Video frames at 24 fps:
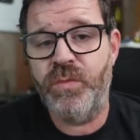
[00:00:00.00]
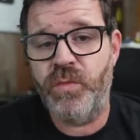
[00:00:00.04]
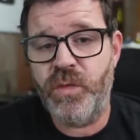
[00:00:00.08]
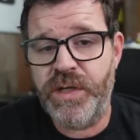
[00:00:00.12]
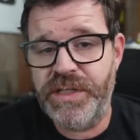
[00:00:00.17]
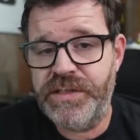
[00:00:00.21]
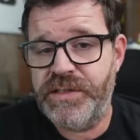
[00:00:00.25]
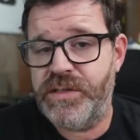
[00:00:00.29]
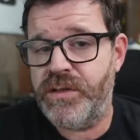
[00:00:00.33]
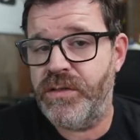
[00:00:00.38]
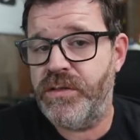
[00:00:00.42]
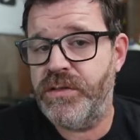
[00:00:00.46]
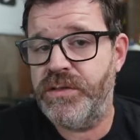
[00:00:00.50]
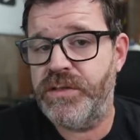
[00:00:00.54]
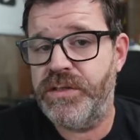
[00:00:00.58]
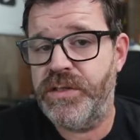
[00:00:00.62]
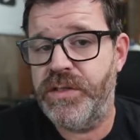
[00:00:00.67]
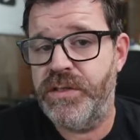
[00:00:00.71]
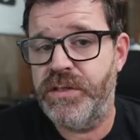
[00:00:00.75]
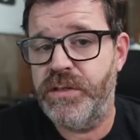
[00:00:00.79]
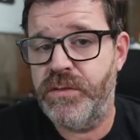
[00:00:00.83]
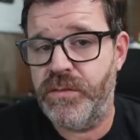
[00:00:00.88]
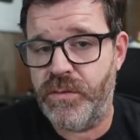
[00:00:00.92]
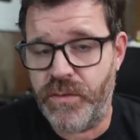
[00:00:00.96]
research,
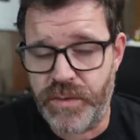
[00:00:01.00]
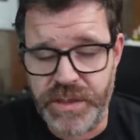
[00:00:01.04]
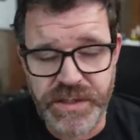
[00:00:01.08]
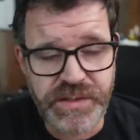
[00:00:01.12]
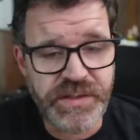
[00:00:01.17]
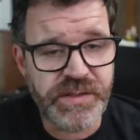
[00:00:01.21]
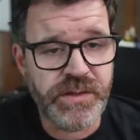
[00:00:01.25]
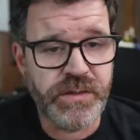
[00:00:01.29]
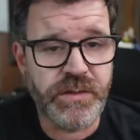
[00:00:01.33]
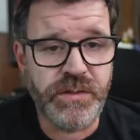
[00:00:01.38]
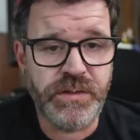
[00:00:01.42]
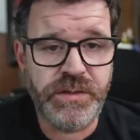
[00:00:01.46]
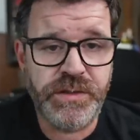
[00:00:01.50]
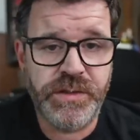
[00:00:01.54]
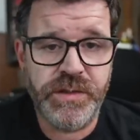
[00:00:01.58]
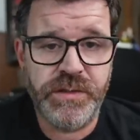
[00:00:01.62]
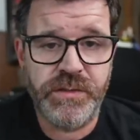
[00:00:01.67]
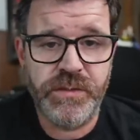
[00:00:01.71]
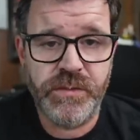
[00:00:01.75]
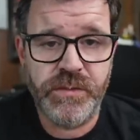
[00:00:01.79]
research,